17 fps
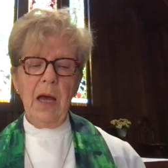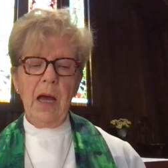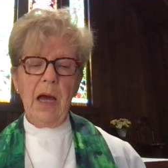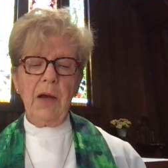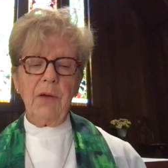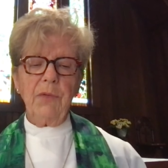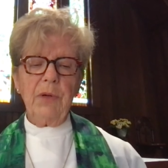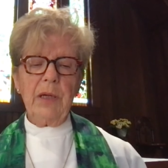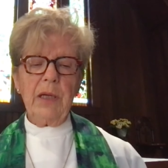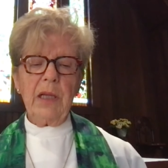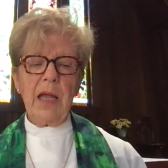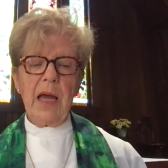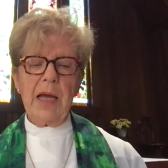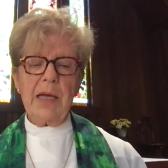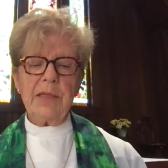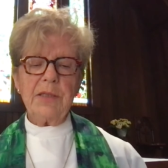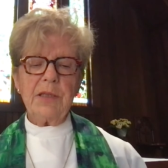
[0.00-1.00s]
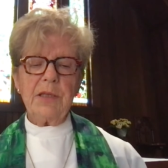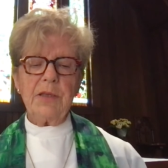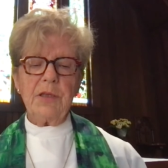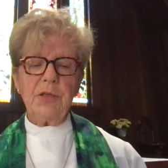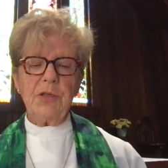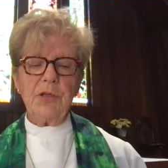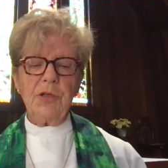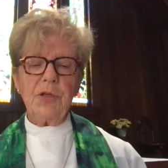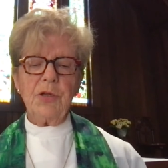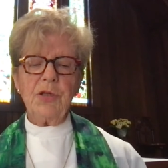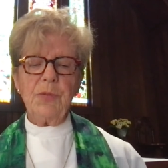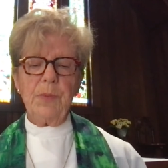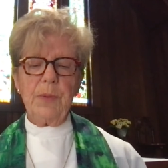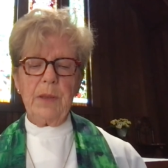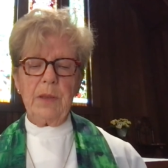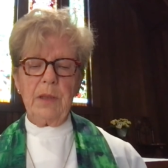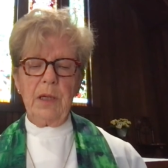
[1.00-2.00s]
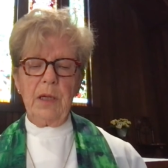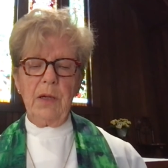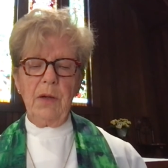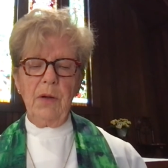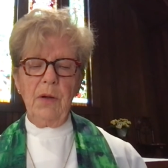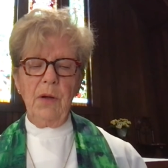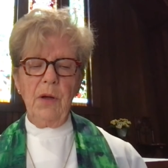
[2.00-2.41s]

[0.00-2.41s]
I realized that the church building,